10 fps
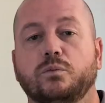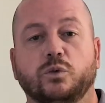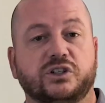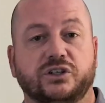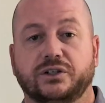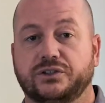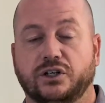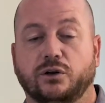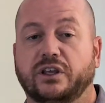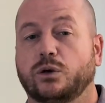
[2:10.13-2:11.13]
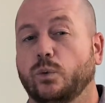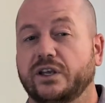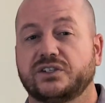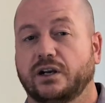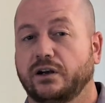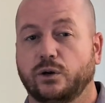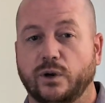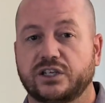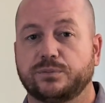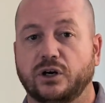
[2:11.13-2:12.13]
which is, like a waste area,
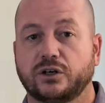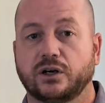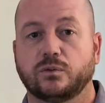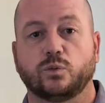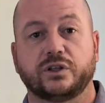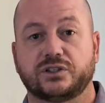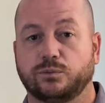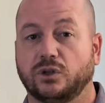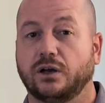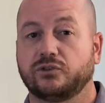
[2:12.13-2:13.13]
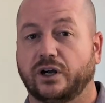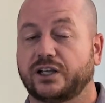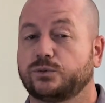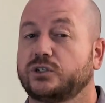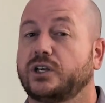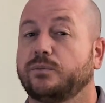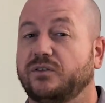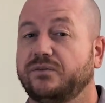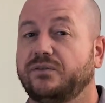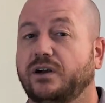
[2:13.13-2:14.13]
waste bunker with some love grass, which can be
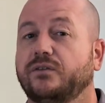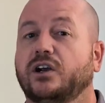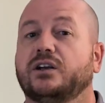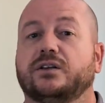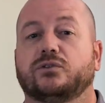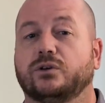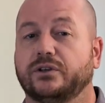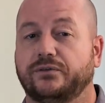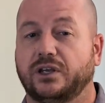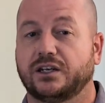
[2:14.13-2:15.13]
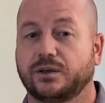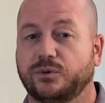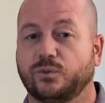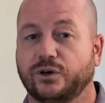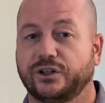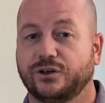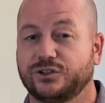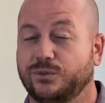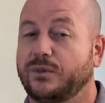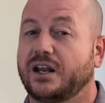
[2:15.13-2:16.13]
very, very difficult. If you end up in one of
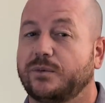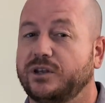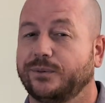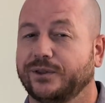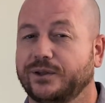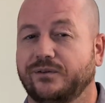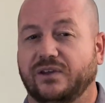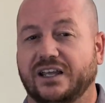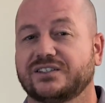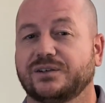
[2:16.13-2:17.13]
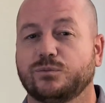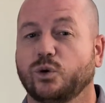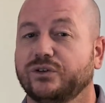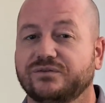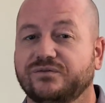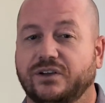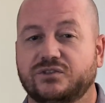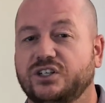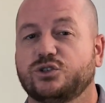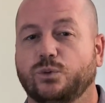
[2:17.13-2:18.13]
those, you may not be able to advance it more than
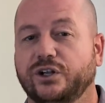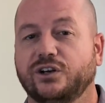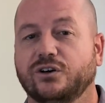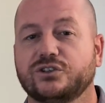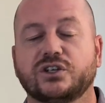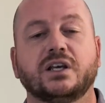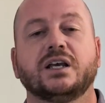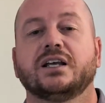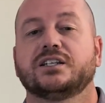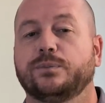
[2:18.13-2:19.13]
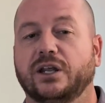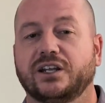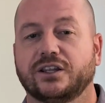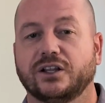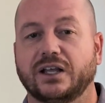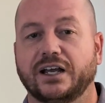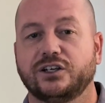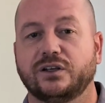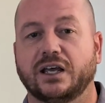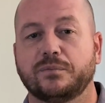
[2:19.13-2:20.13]
15, 20 yards, depending on the lie
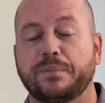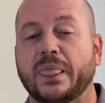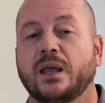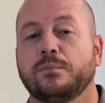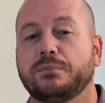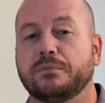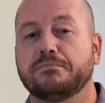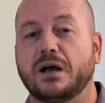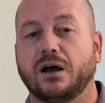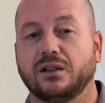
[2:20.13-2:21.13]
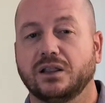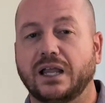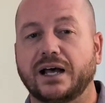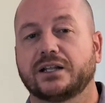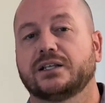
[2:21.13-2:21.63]
you get. But a lot of